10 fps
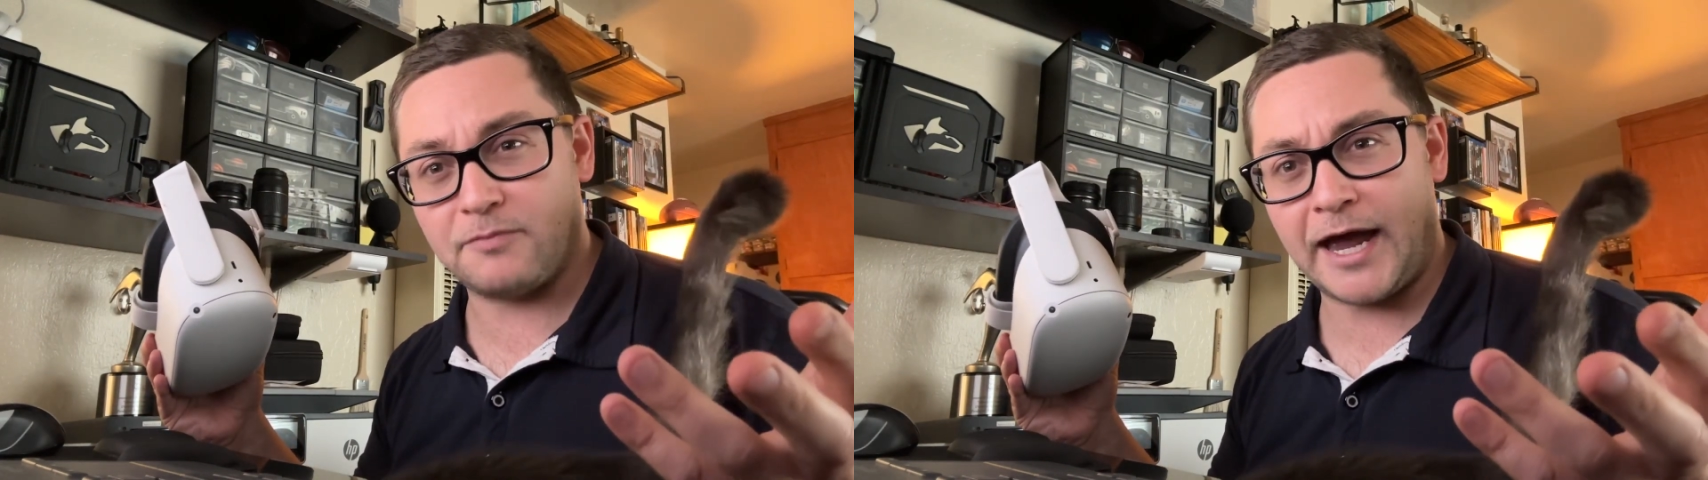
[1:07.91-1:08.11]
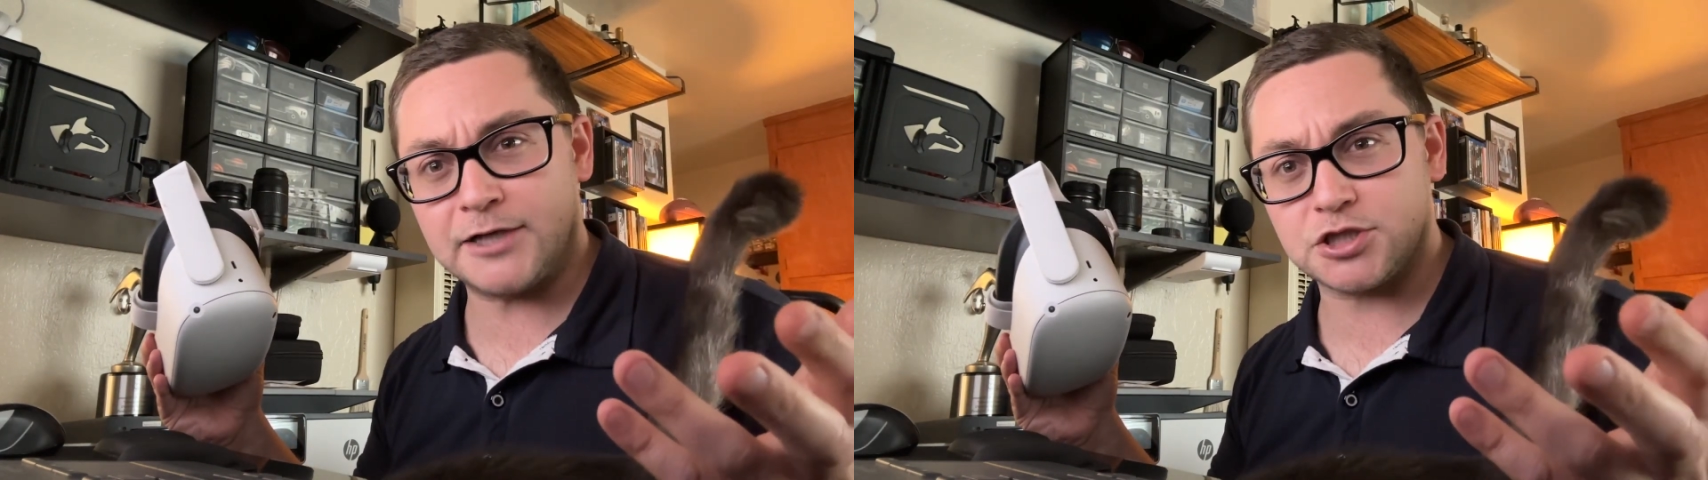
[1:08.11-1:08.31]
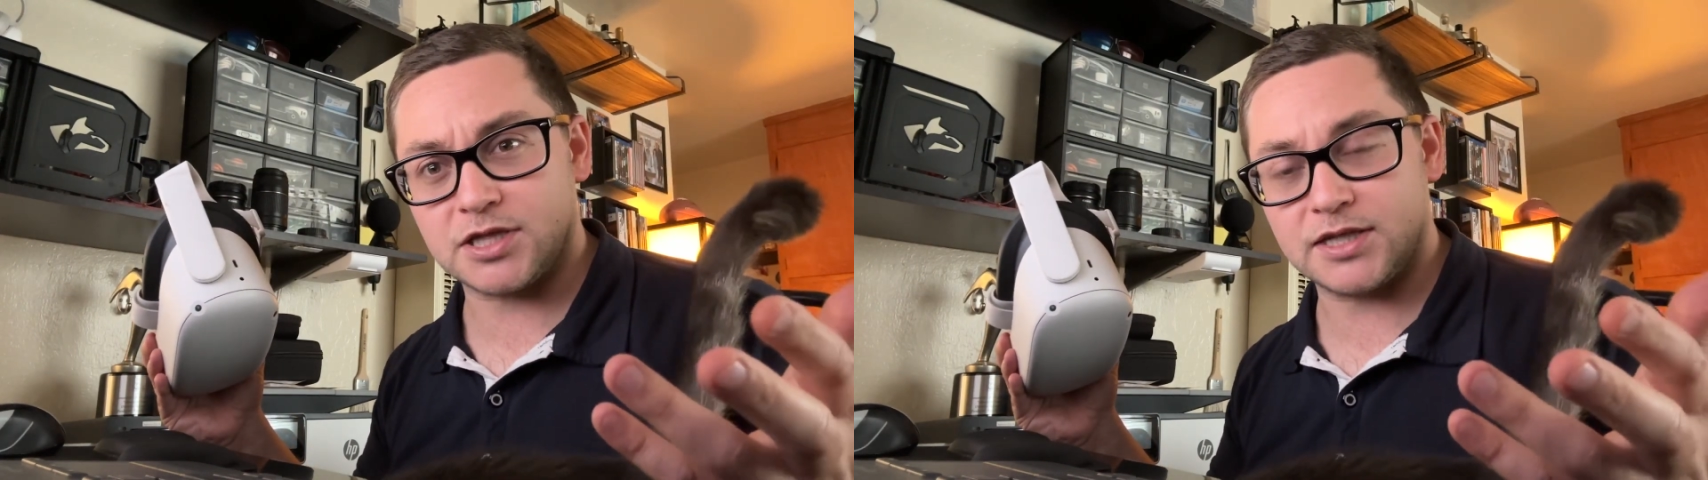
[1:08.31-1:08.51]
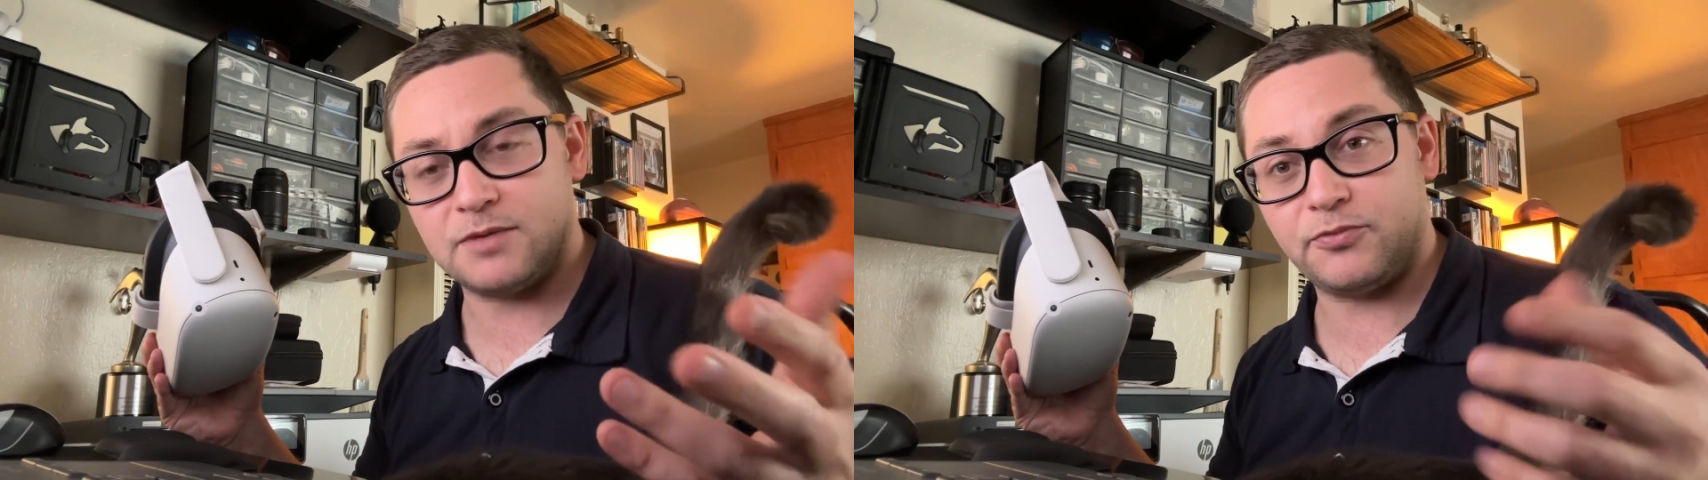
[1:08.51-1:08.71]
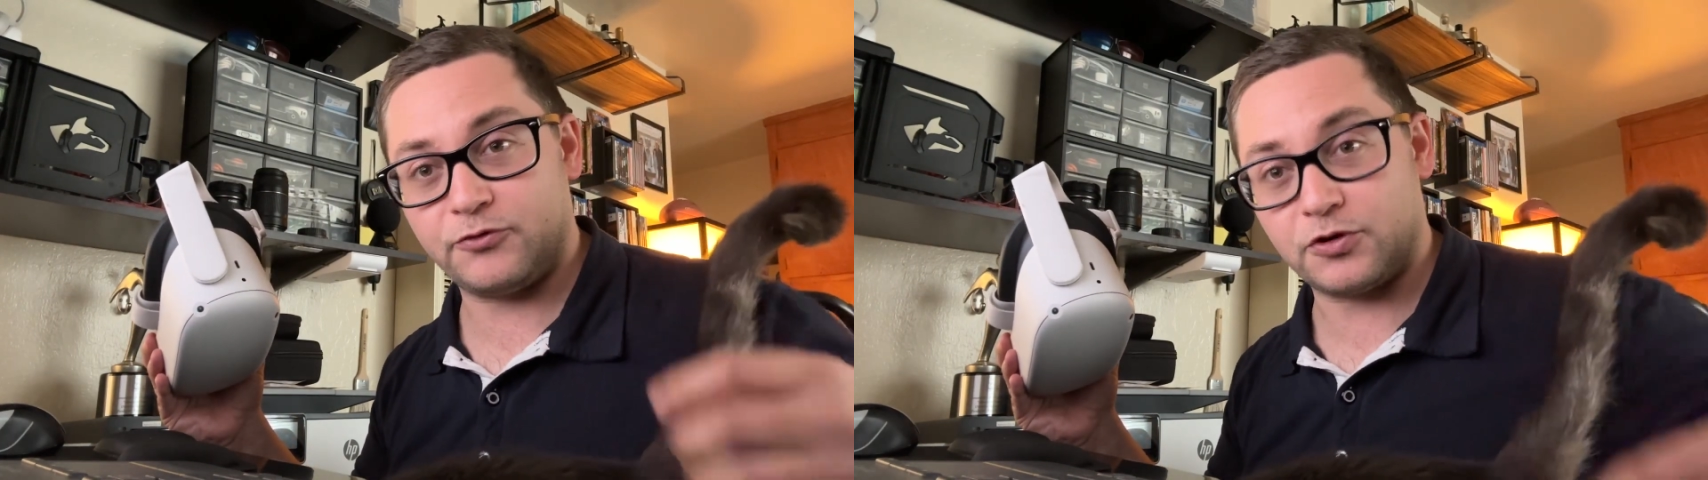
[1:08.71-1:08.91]
Magic
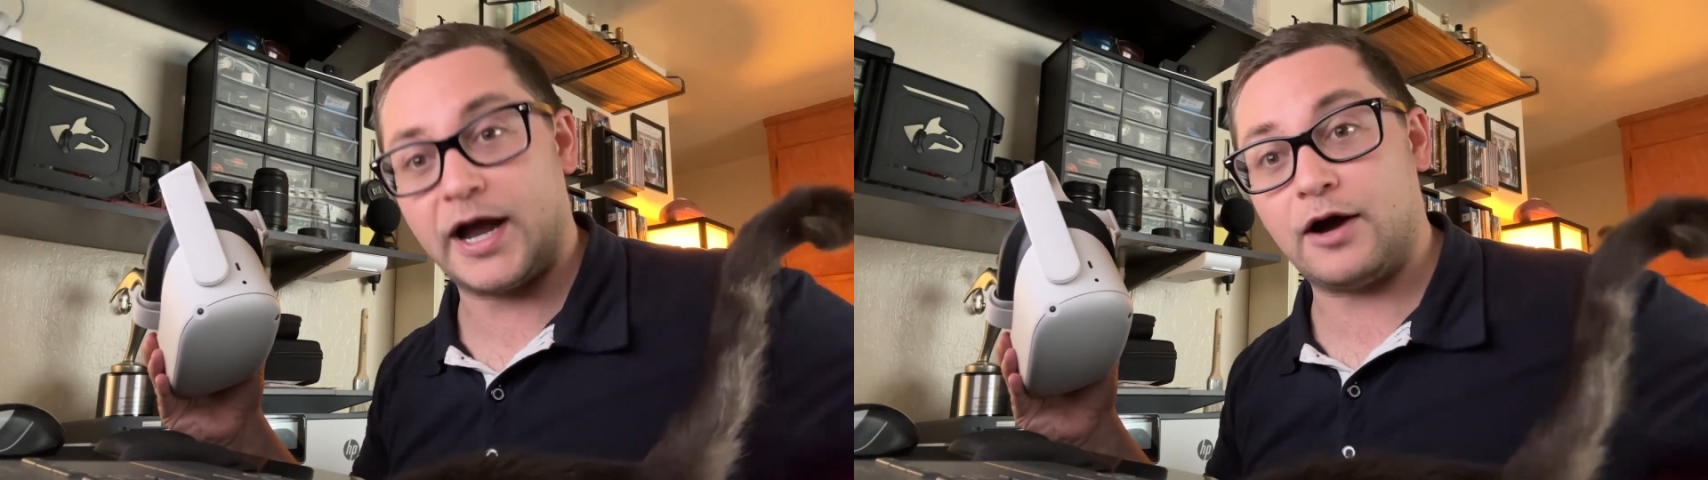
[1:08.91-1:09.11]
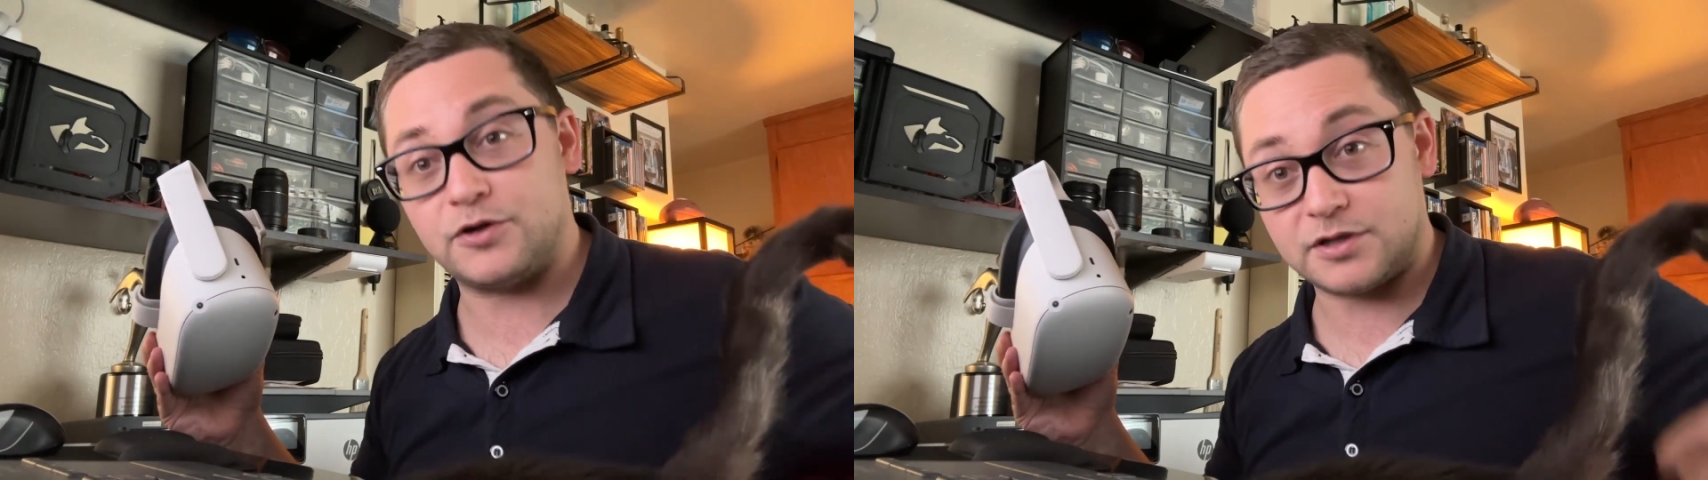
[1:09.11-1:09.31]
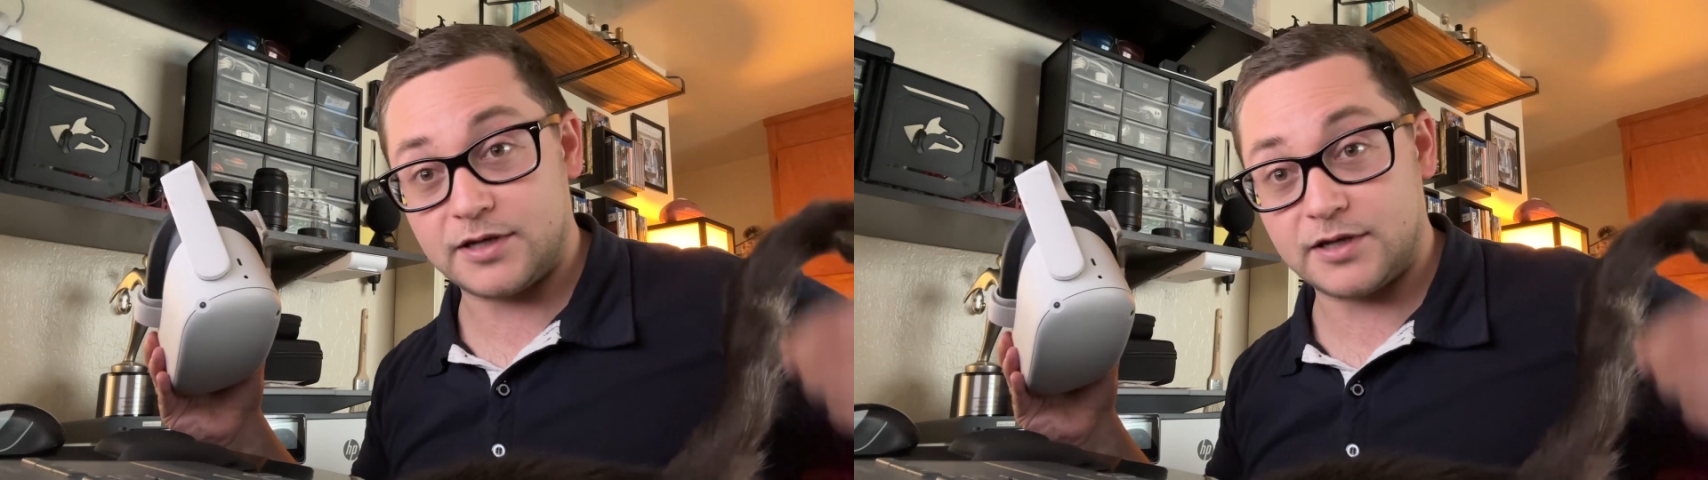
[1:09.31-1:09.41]
Leap for how it,